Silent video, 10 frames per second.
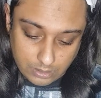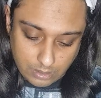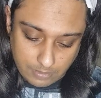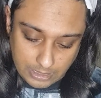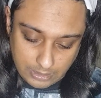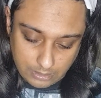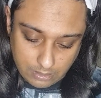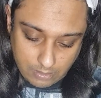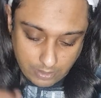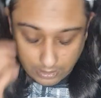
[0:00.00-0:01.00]
I mean,
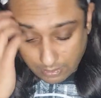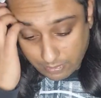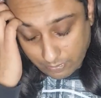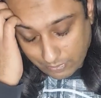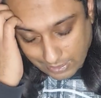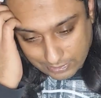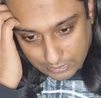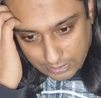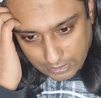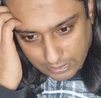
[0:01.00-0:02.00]
I know as a
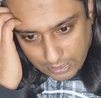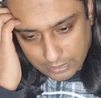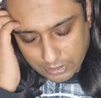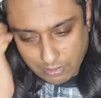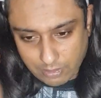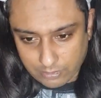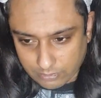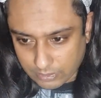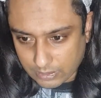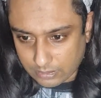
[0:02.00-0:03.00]
teenager I
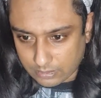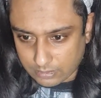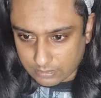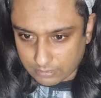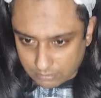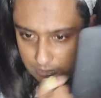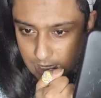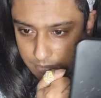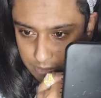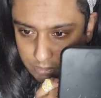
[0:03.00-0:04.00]
was
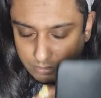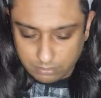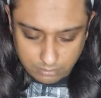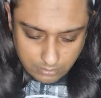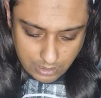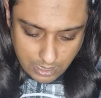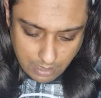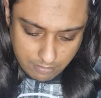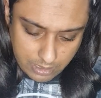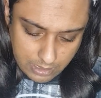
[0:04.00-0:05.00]

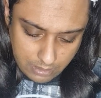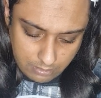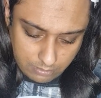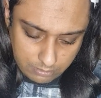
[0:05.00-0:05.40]
kept me